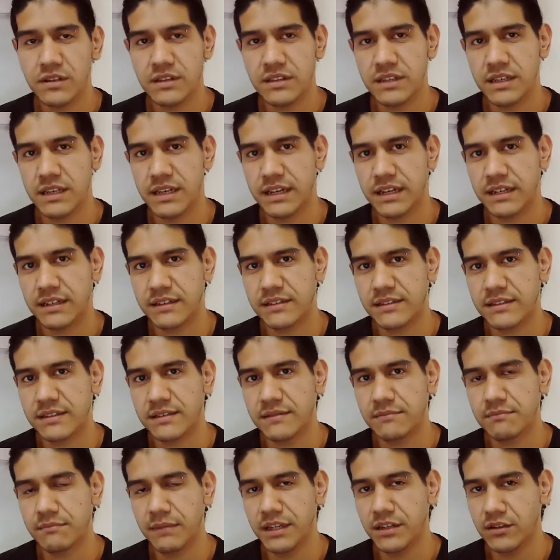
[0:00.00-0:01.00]
detect
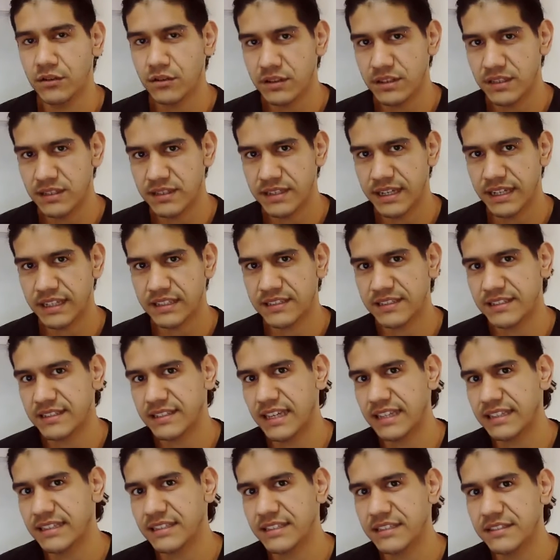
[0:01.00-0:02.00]
might not detect
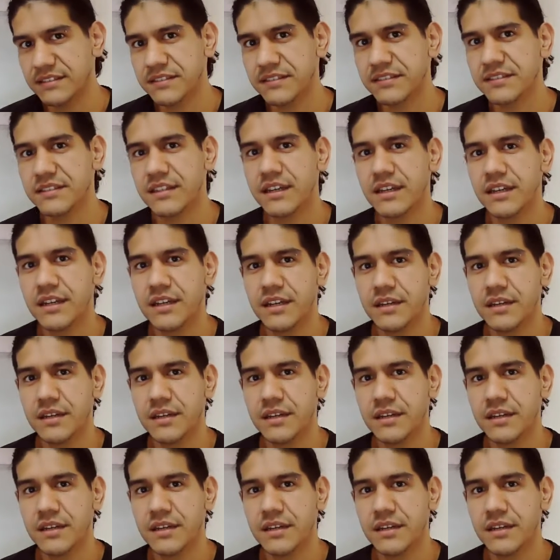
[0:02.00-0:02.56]
sadness